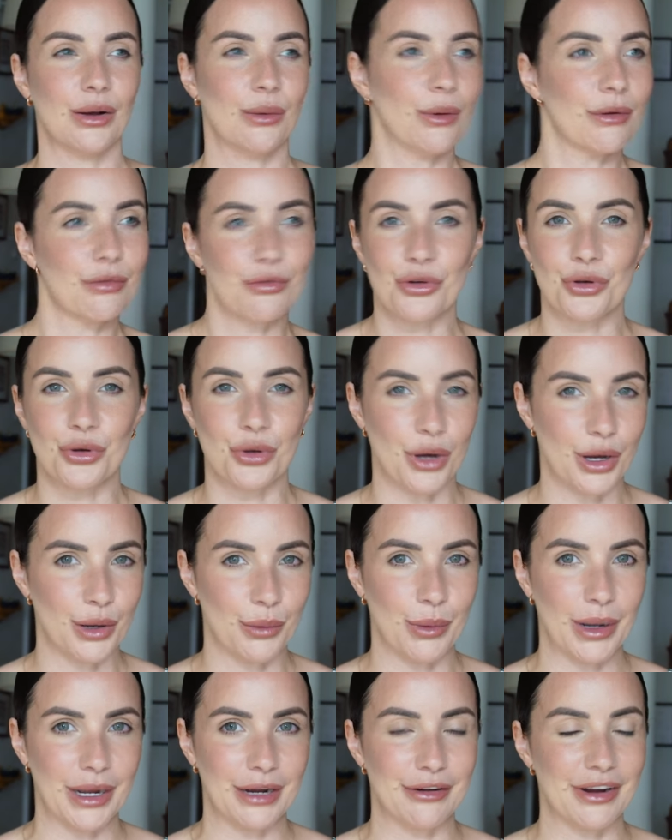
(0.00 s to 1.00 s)
Whether or not I
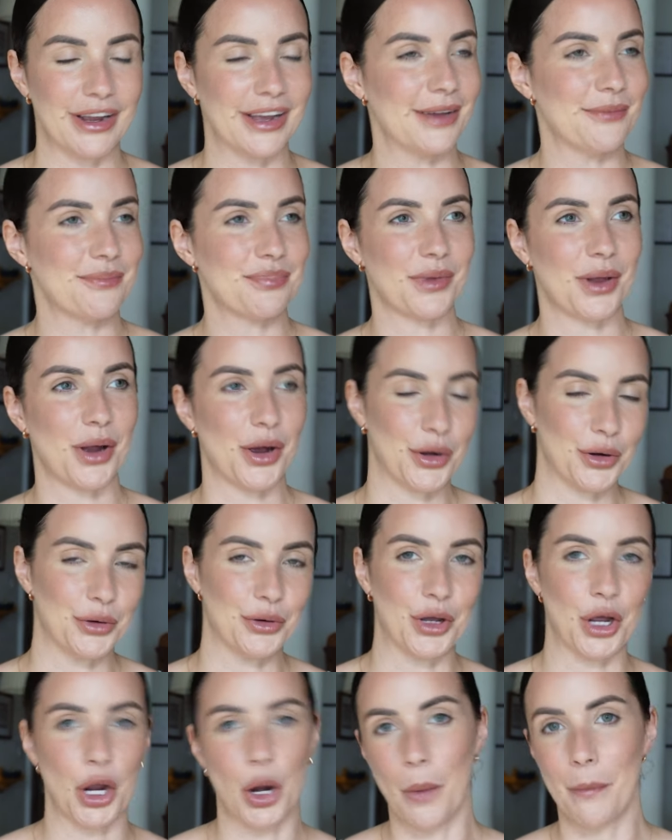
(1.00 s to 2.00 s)
wear it, I
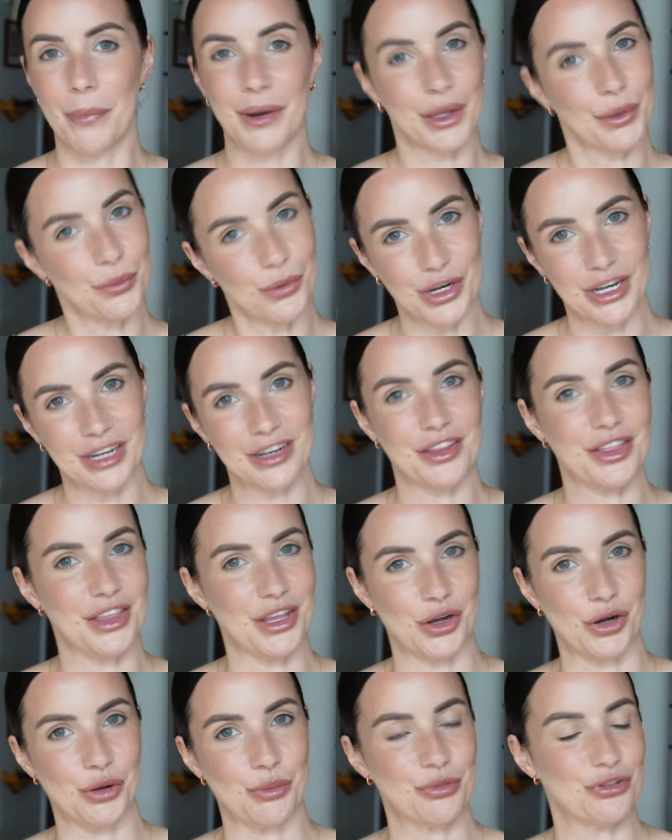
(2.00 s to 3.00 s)
don't know, but I wanted
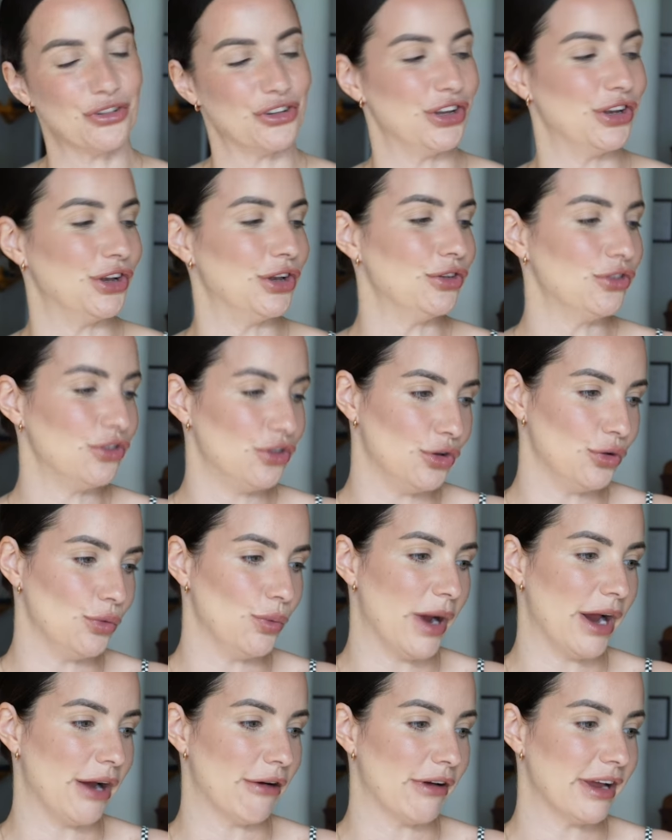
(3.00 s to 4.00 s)
the option to
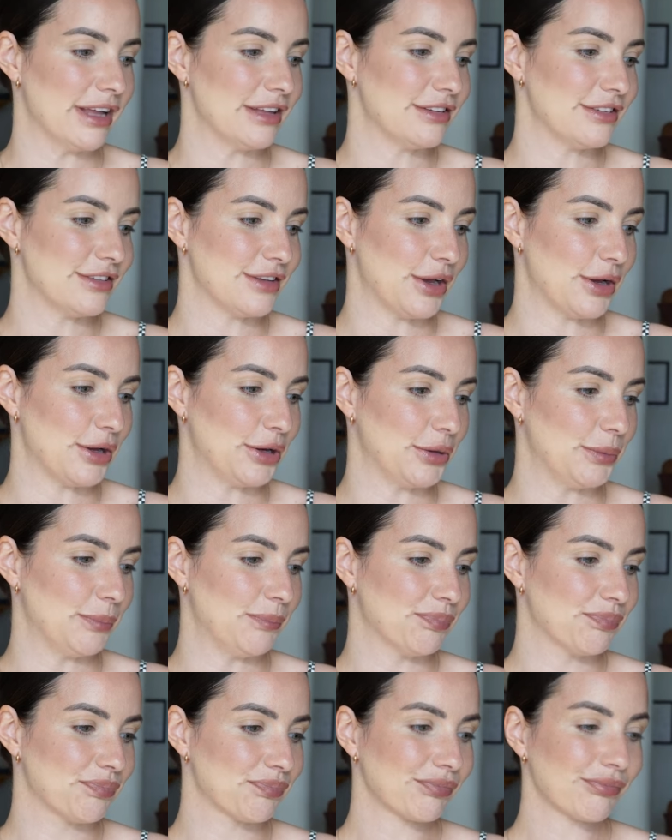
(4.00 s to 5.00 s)
wear it. So
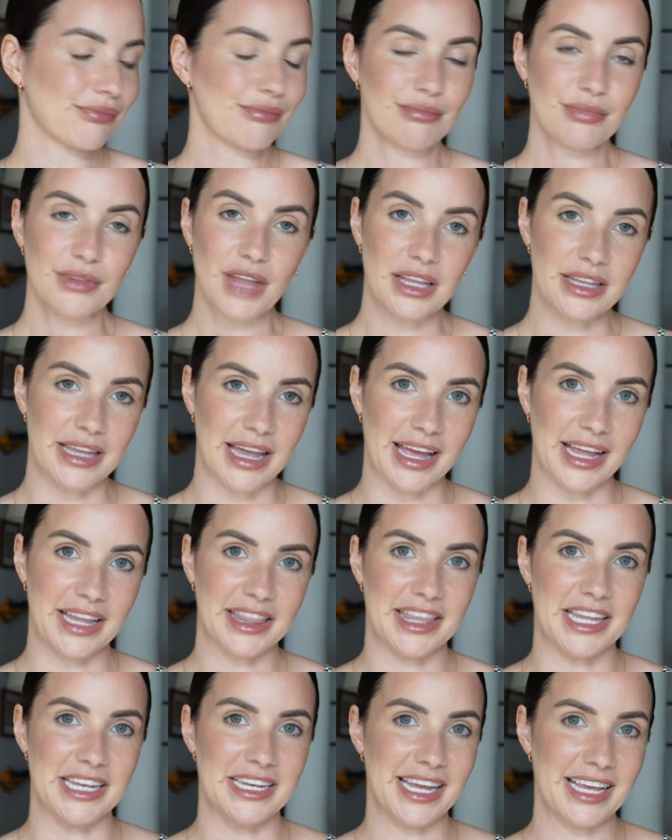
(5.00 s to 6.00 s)
yeah,
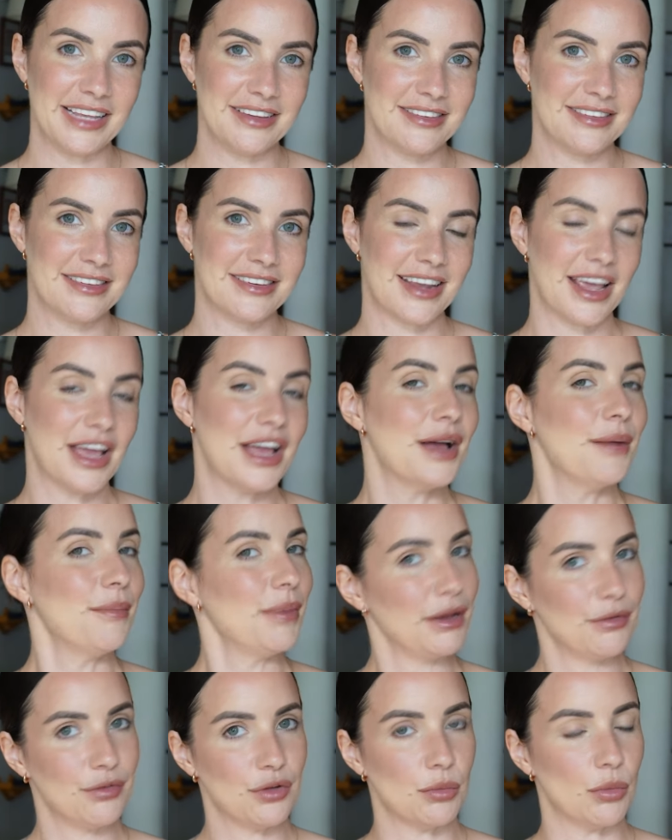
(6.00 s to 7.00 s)
the Nest
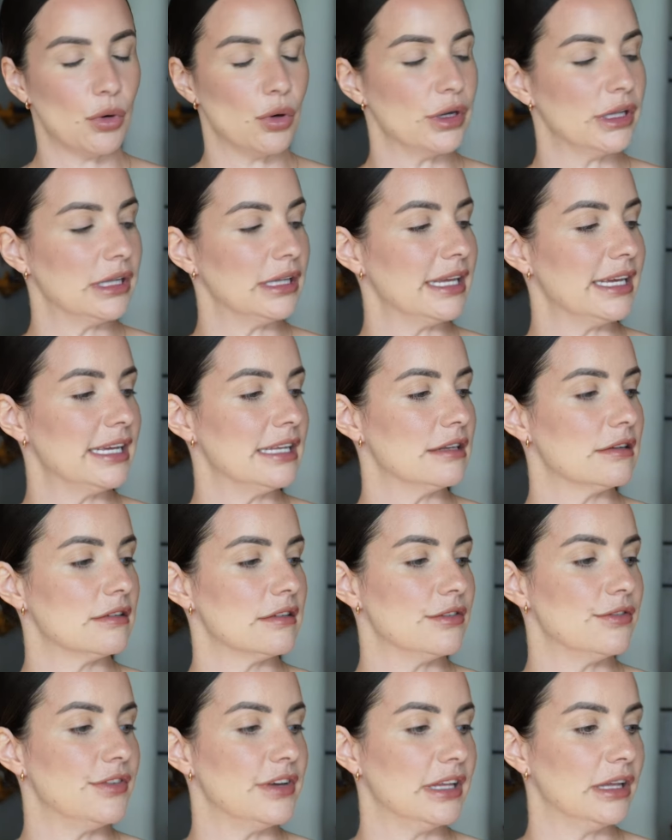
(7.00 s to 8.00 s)
perfume oil in
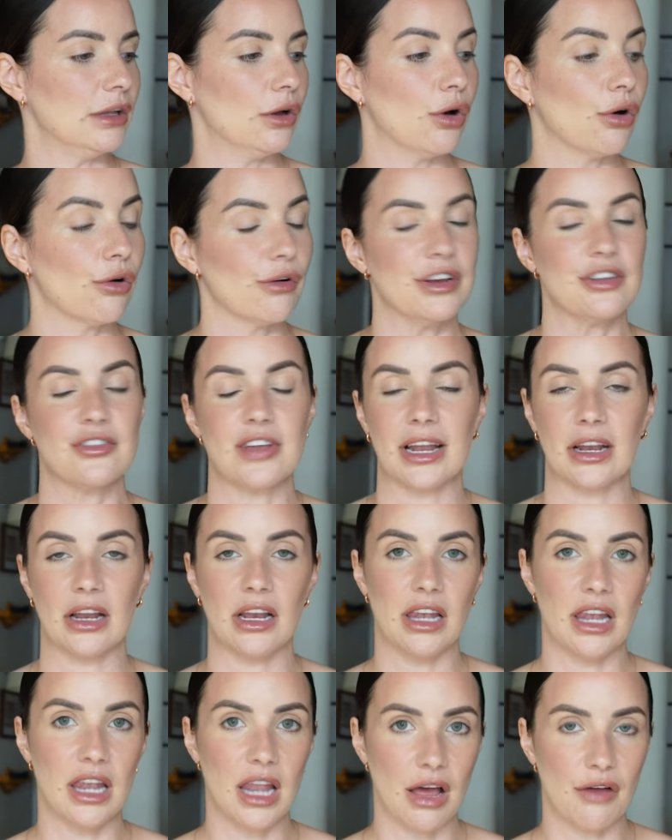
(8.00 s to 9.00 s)
Seville Orange, and I
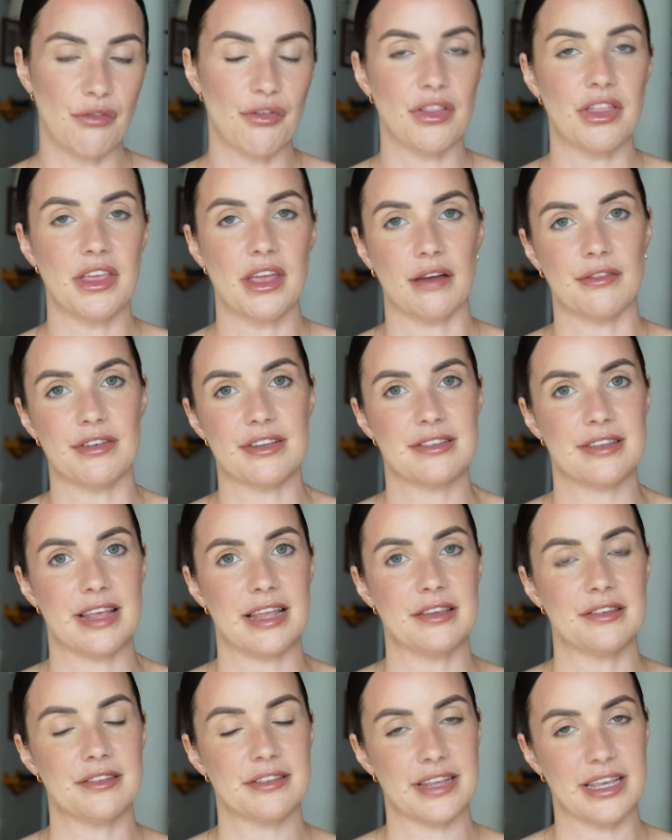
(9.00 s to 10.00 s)
love the other
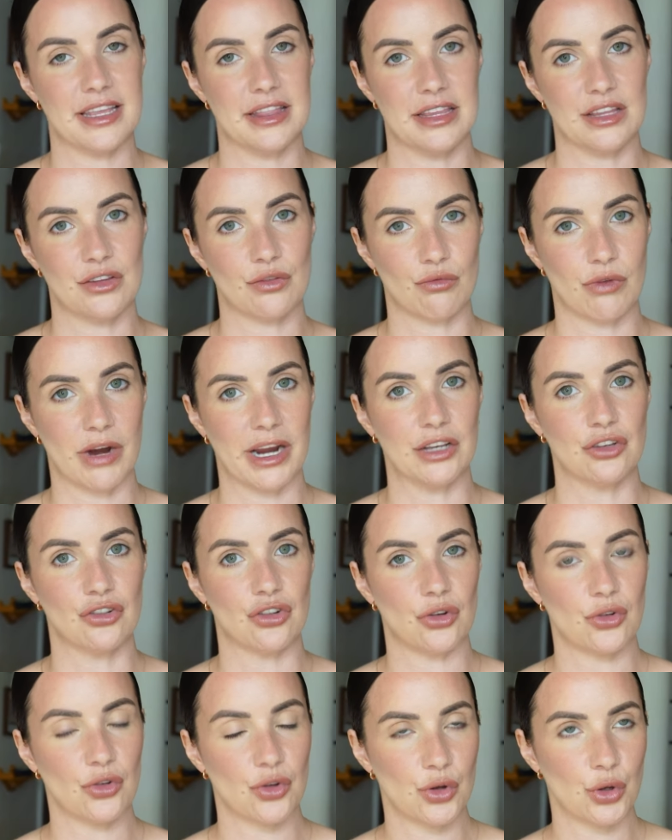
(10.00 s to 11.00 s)
scents in this
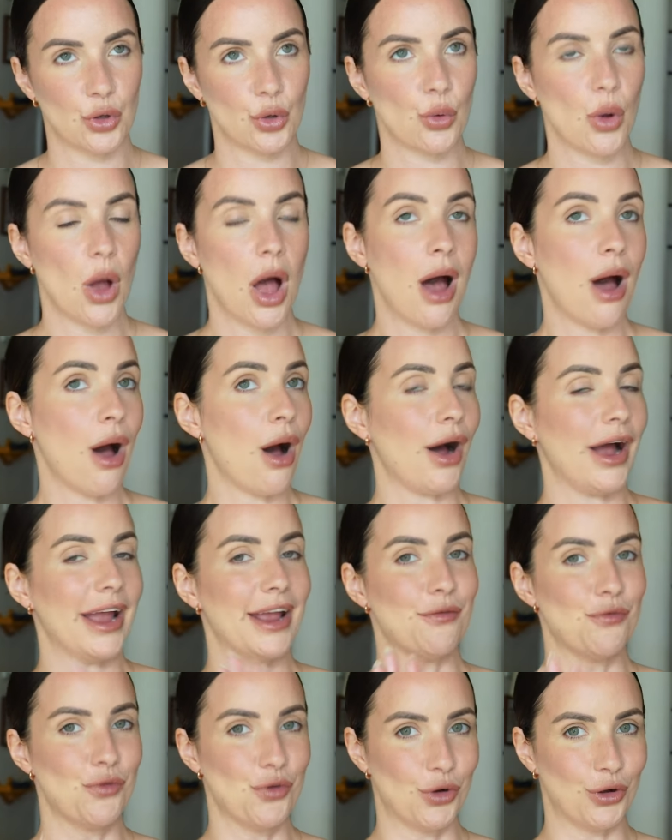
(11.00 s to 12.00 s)
range too. I
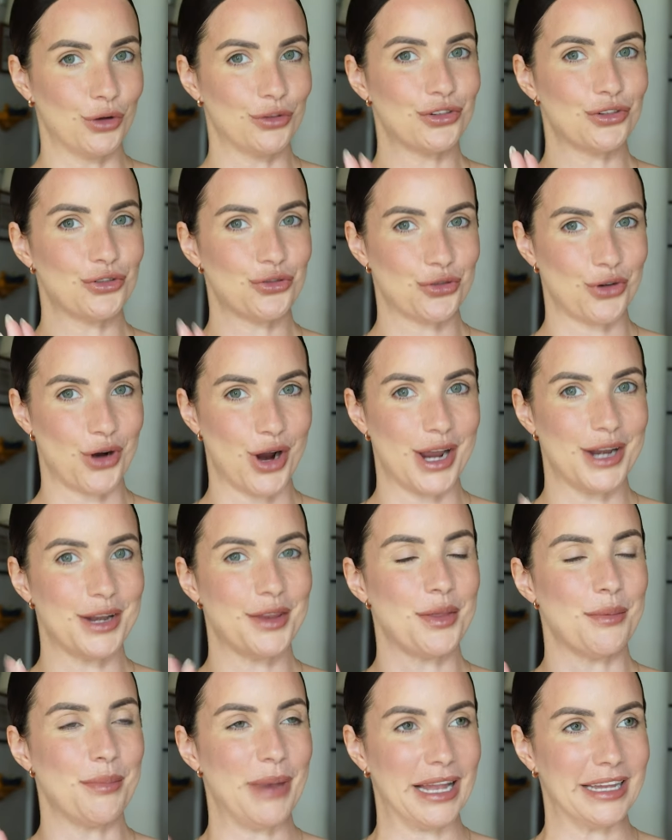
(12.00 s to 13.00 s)
have not
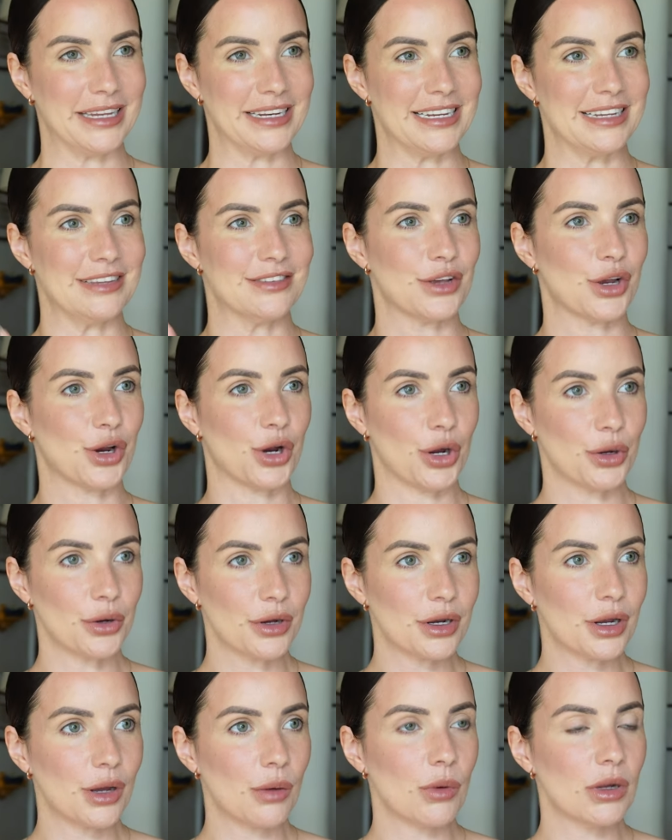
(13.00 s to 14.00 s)
tried the Balinese
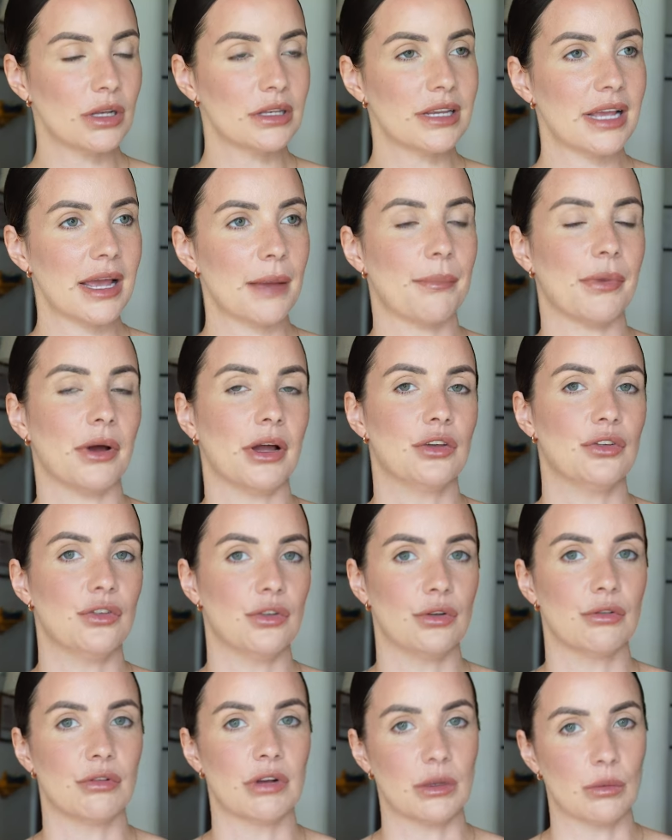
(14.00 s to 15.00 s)
coconut one yet, but I
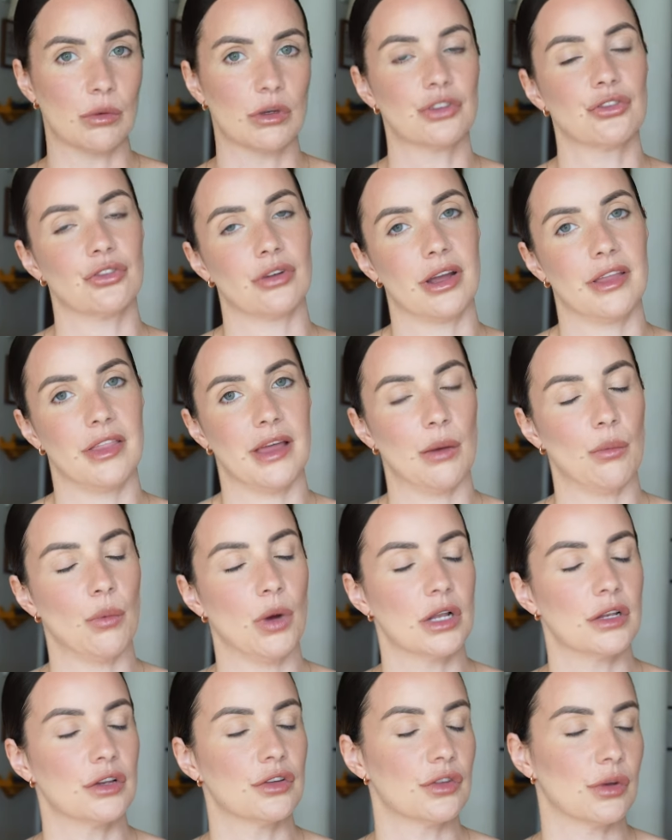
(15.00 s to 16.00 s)
do really want to try that
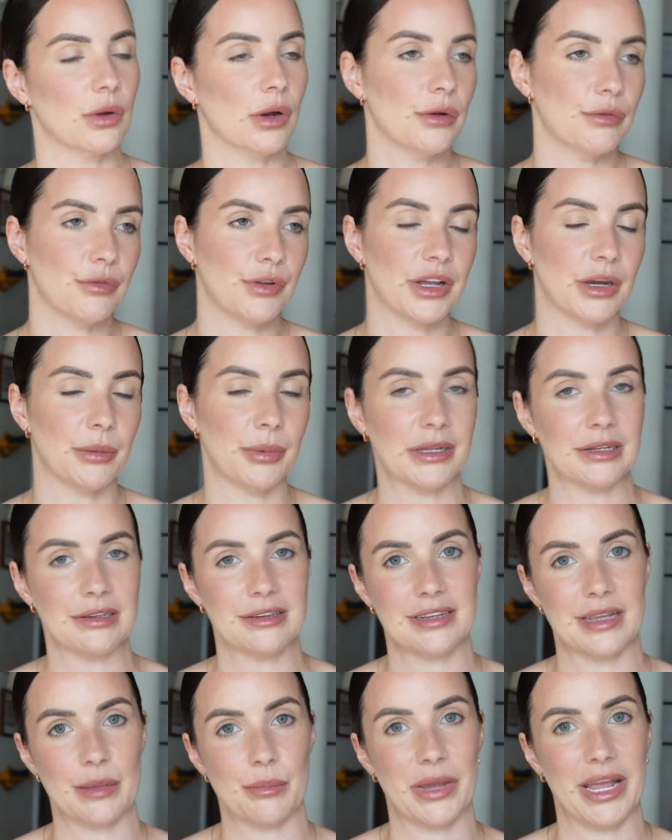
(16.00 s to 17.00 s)
one, so hopefully I'll be able
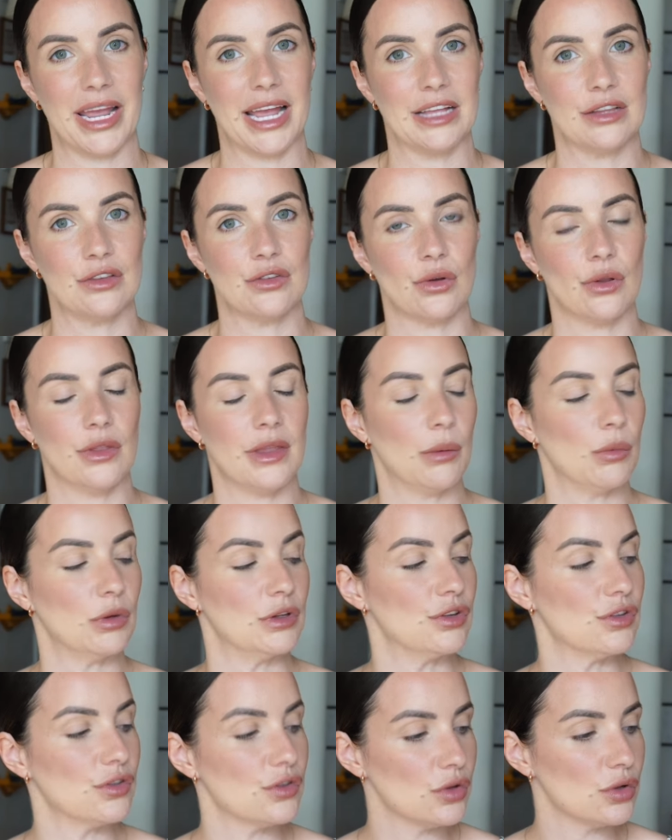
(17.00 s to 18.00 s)
to get my hands on that
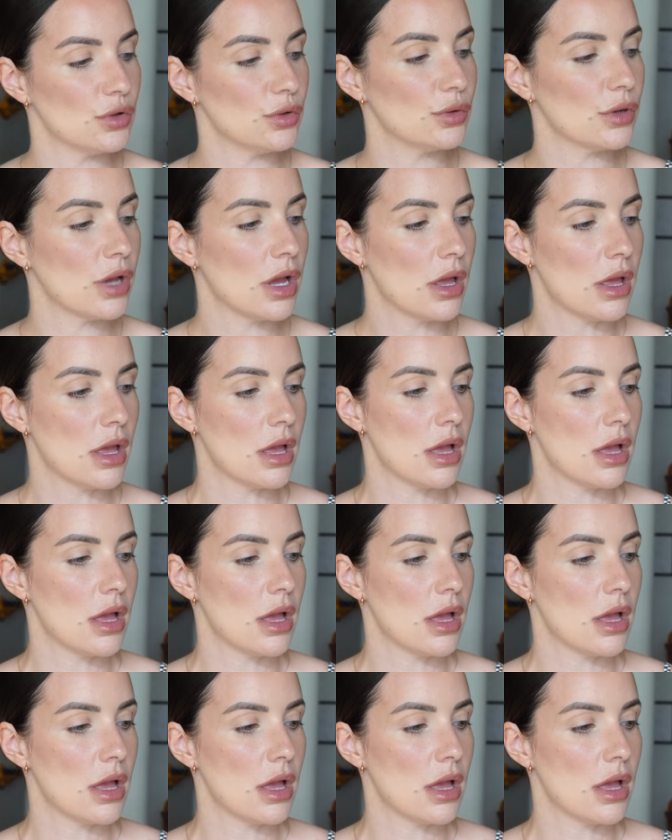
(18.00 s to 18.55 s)
one soon.